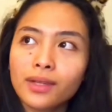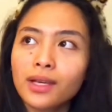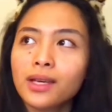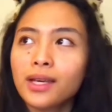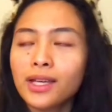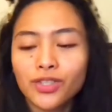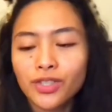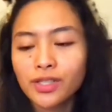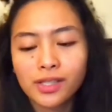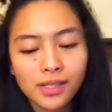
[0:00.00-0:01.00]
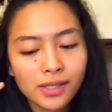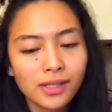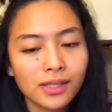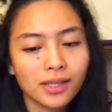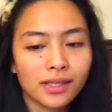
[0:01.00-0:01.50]
it's just
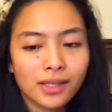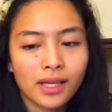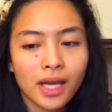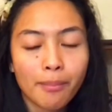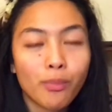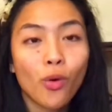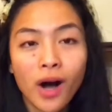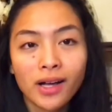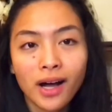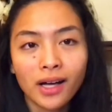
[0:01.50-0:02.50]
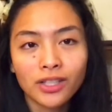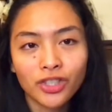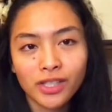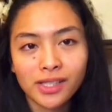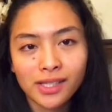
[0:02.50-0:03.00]
buhaghag siya,
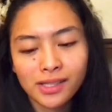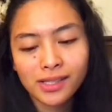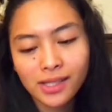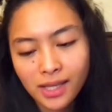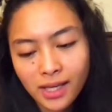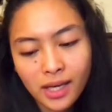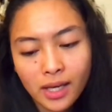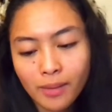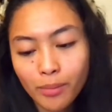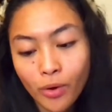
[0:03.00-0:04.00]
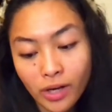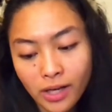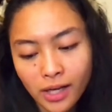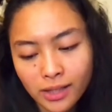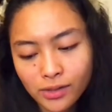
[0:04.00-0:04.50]
sis.
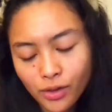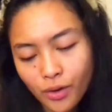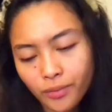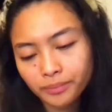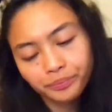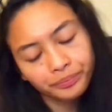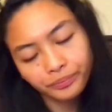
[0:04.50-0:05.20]
Buhaghag. So I